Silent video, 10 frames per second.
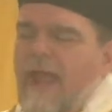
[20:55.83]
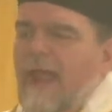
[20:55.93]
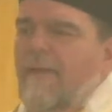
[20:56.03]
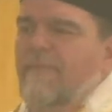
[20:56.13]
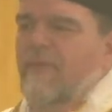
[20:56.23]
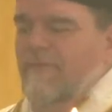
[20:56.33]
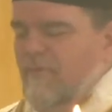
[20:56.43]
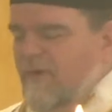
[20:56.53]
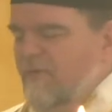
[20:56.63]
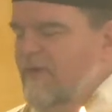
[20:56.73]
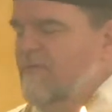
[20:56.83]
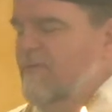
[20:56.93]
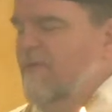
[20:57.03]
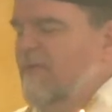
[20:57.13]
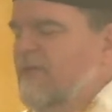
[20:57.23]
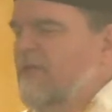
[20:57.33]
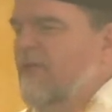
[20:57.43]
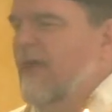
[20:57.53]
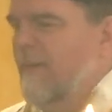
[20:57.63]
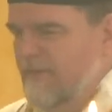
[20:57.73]
And when we get to the
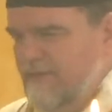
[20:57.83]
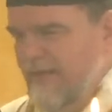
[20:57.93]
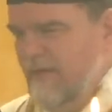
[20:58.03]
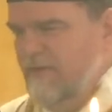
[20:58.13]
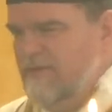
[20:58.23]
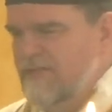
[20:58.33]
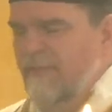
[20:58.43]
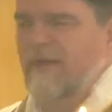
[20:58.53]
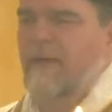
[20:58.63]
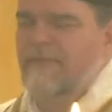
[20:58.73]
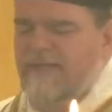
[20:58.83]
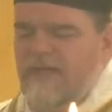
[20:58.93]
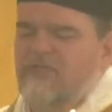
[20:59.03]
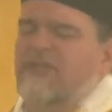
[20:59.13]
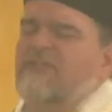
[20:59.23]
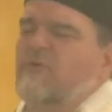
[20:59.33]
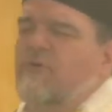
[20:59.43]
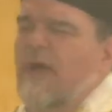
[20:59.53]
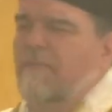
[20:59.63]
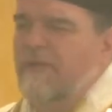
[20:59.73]
commentators, some commentators get so
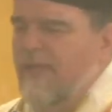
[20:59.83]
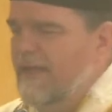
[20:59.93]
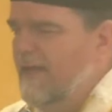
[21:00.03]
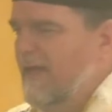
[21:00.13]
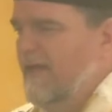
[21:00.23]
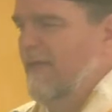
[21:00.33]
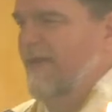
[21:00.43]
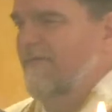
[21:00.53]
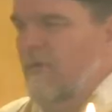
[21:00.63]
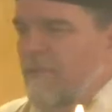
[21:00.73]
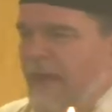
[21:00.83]
complicated that we have to go